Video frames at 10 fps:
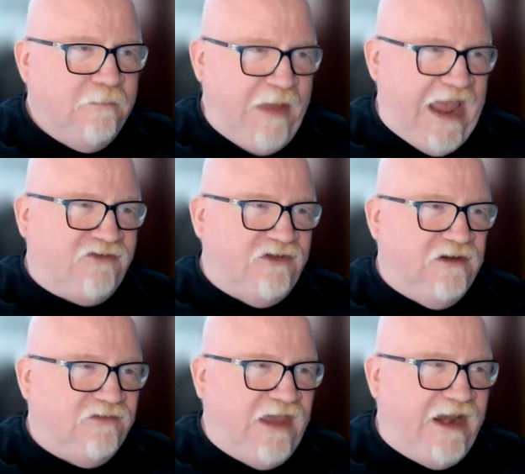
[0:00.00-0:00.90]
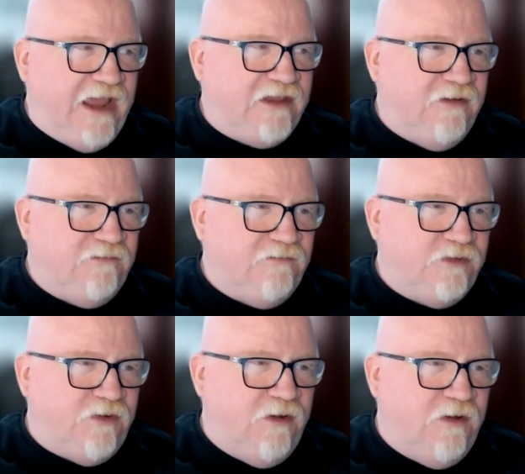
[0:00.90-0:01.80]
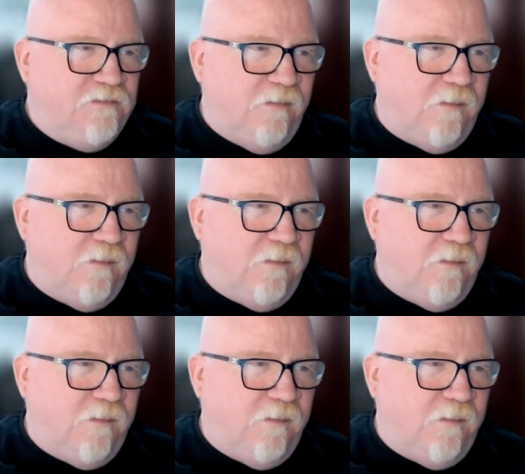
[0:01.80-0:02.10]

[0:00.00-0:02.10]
patching. Is that accurate with Chrome?